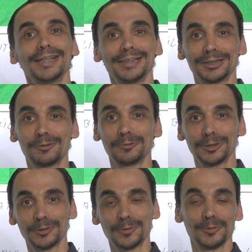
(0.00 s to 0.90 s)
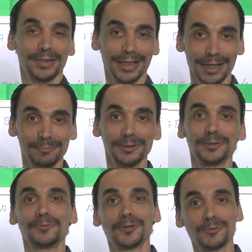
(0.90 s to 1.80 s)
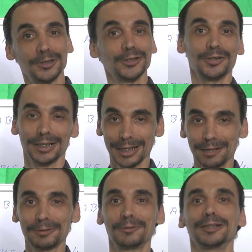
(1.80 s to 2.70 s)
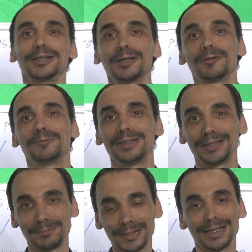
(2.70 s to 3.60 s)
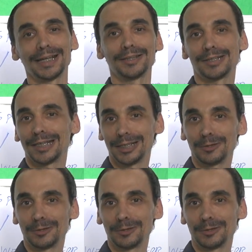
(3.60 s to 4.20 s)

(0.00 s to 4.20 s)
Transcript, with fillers: is going to be able to work with you, and everyone will be glad uh,